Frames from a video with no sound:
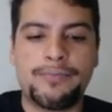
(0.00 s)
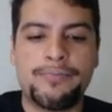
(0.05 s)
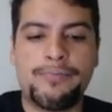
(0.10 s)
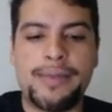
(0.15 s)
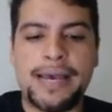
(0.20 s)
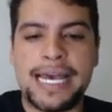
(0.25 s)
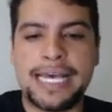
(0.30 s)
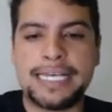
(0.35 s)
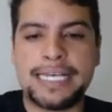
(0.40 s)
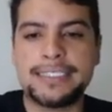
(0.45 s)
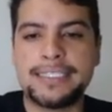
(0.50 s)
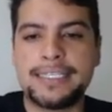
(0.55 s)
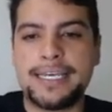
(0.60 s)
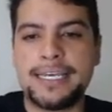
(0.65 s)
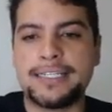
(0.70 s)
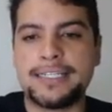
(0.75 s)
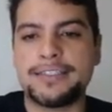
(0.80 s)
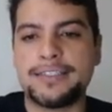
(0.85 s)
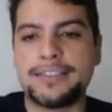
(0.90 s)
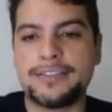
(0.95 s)
past
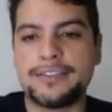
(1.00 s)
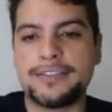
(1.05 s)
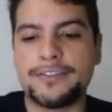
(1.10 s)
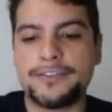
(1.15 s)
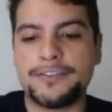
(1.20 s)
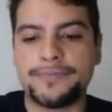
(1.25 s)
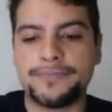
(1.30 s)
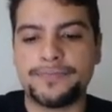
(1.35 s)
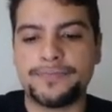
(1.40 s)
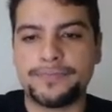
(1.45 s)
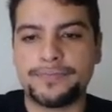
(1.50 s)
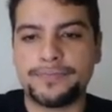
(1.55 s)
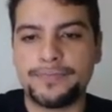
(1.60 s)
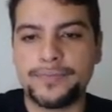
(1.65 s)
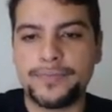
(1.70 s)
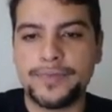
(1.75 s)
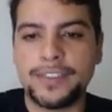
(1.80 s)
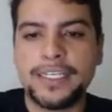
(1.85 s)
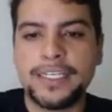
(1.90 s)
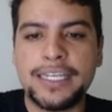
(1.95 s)
tenses.
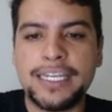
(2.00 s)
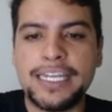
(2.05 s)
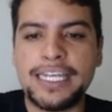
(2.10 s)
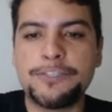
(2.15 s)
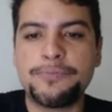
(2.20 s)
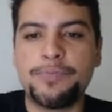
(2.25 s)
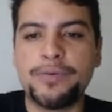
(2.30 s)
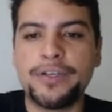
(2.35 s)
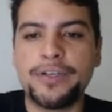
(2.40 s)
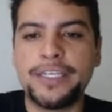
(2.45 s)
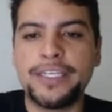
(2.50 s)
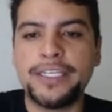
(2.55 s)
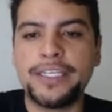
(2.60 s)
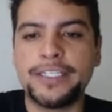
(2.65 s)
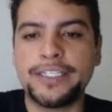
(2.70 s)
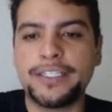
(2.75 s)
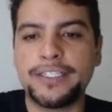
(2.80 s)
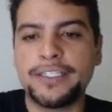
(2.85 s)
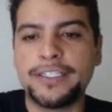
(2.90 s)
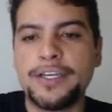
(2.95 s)
Let's put
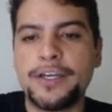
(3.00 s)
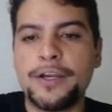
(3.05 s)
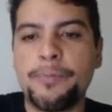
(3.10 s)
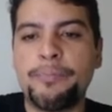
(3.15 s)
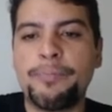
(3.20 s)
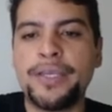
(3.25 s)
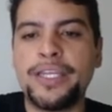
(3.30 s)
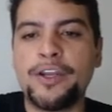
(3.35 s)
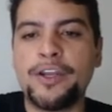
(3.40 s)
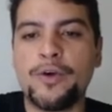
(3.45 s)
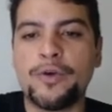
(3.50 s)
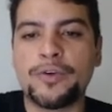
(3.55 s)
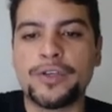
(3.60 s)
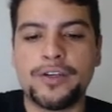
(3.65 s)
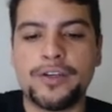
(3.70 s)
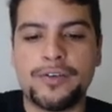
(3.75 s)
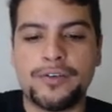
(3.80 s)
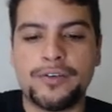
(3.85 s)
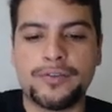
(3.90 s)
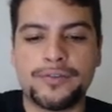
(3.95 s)
here
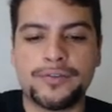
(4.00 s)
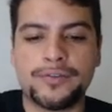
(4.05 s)
Pinocchio.